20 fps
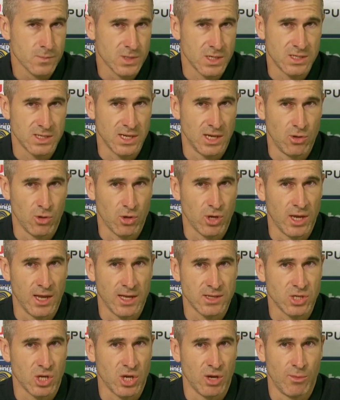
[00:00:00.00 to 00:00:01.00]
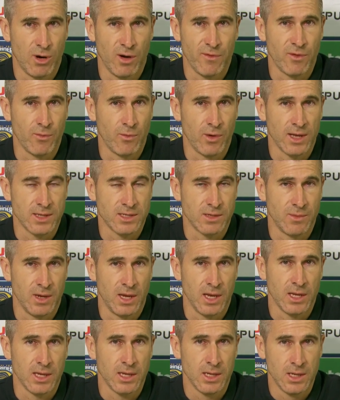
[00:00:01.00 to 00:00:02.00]
He's saying, look, he had to come off and we had to
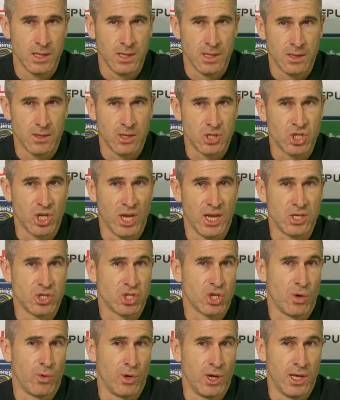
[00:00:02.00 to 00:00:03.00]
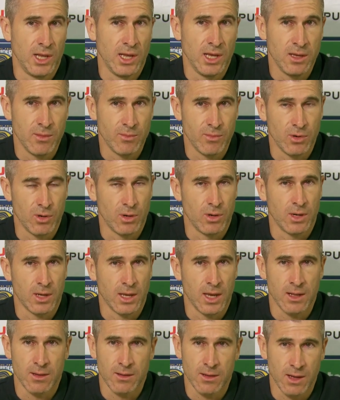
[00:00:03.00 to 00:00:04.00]
make the change so early. But
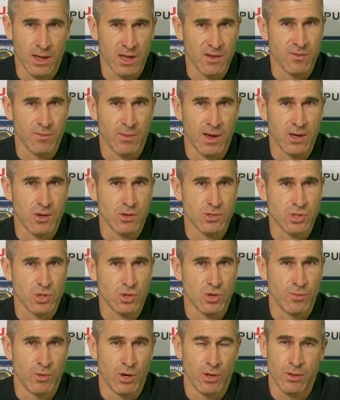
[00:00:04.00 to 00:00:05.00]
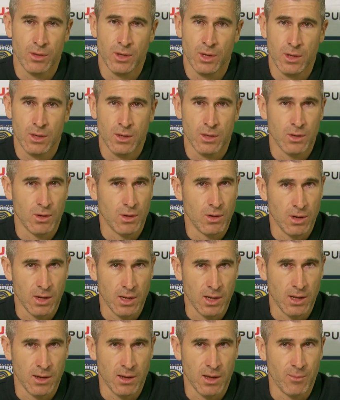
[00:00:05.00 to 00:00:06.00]
again, I asked Marcos to come on, you know,
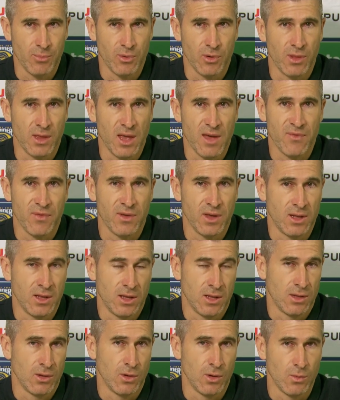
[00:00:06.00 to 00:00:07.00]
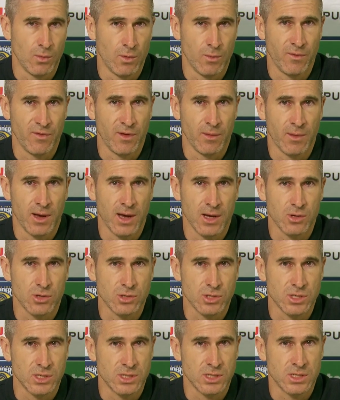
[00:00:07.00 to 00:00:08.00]
and put the effort in. And look, one thing
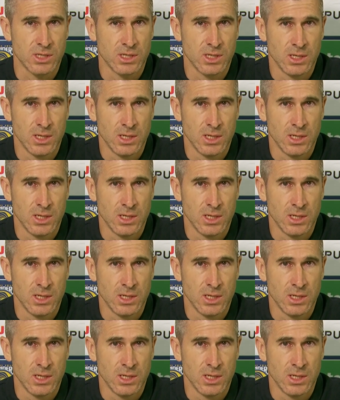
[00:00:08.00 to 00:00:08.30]
Marcos